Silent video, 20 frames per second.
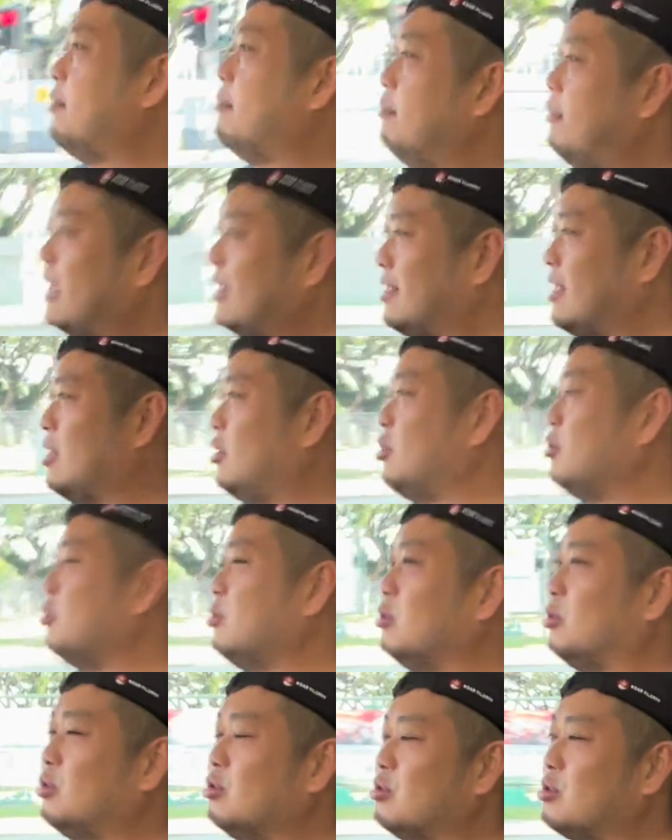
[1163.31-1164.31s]
but they
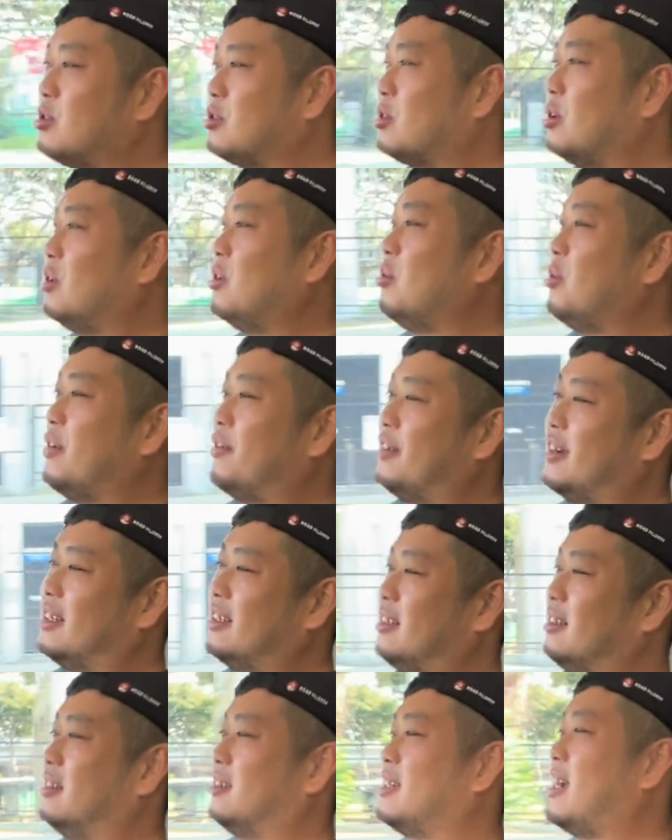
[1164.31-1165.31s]
do so with
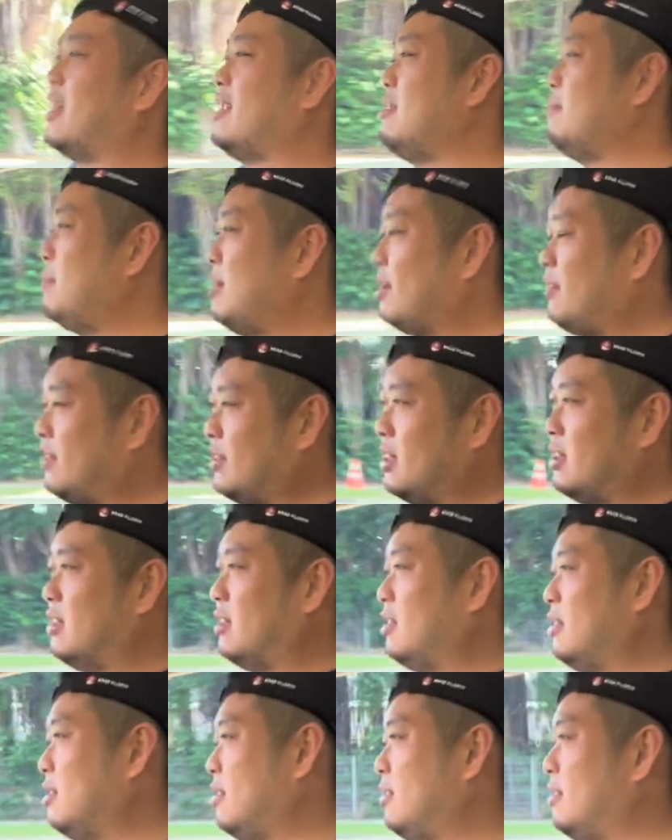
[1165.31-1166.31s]
a tiny bit of
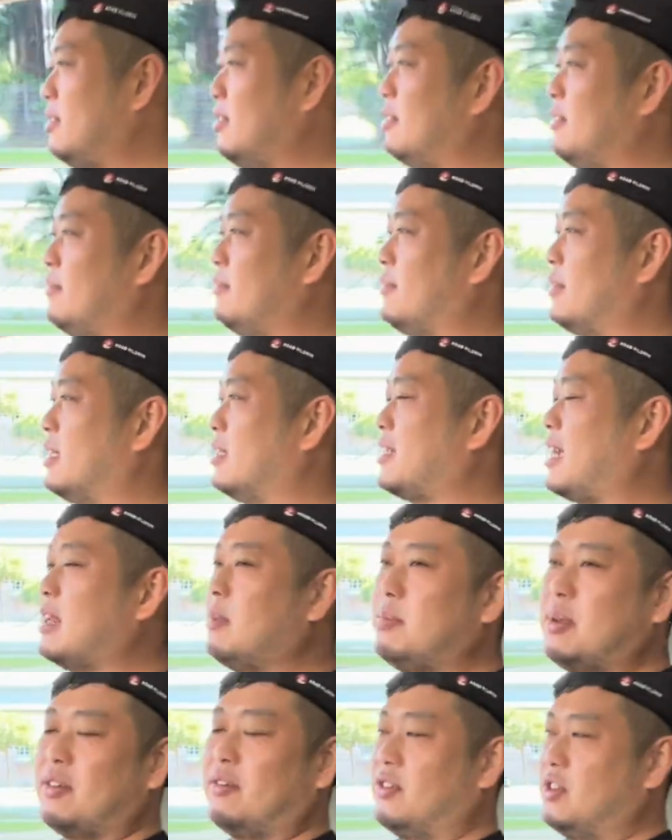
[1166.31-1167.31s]
a
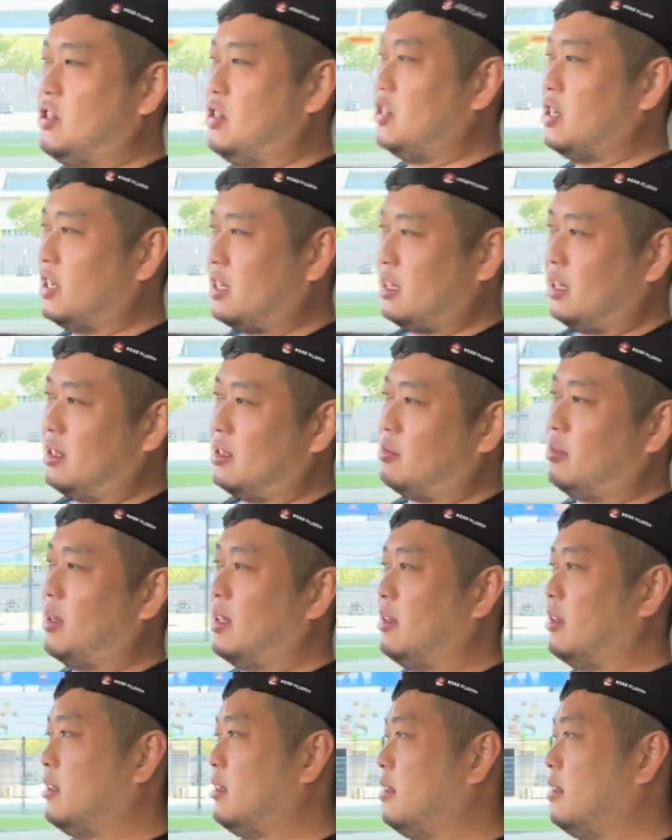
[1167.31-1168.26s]
jerk as well.